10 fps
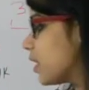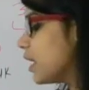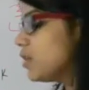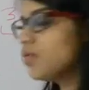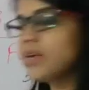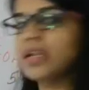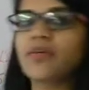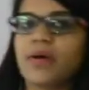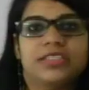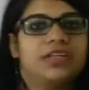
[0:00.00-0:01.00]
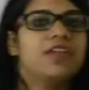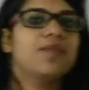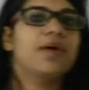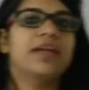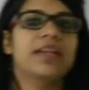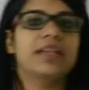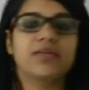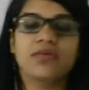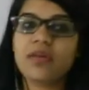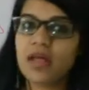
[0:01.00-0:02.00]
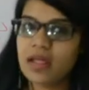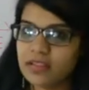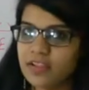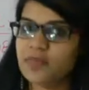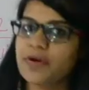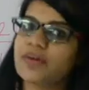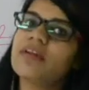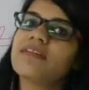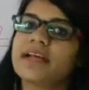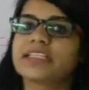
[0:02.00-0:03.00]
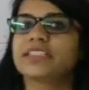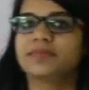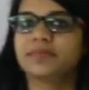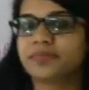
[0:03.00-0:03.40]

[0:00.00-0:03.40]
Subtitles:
8 to 10 questions pertaining to this particular section.